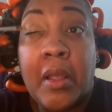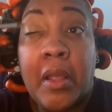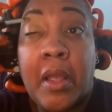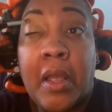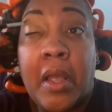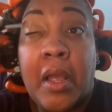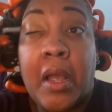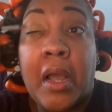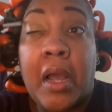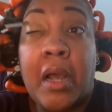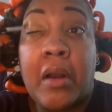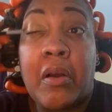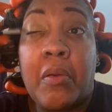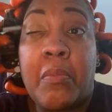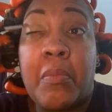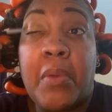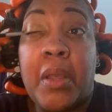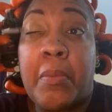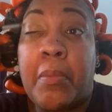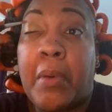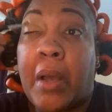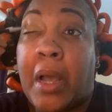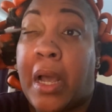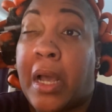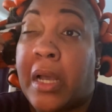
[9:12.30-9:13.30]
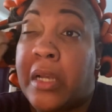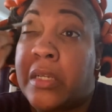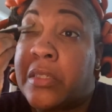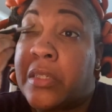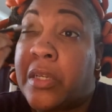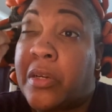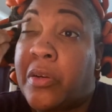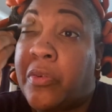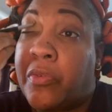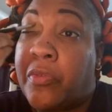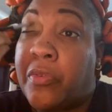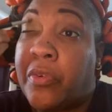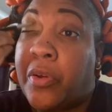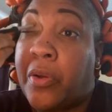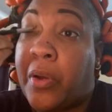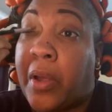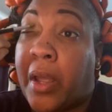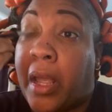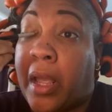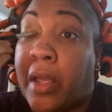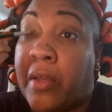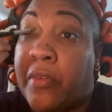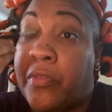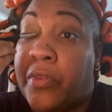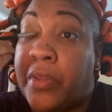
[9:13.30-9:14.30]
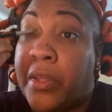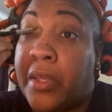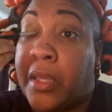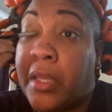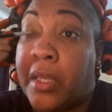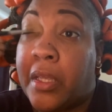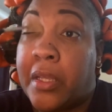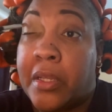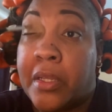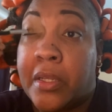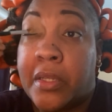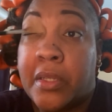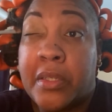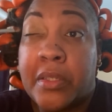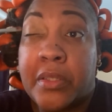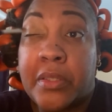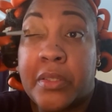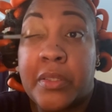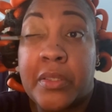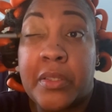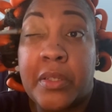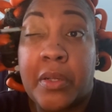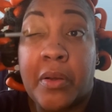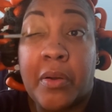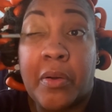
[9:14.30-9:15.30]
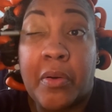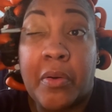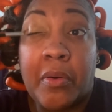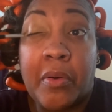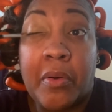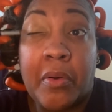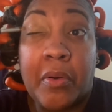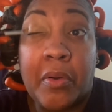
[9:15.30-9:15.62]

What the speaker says: I don't make my eyeshadow real heavy, so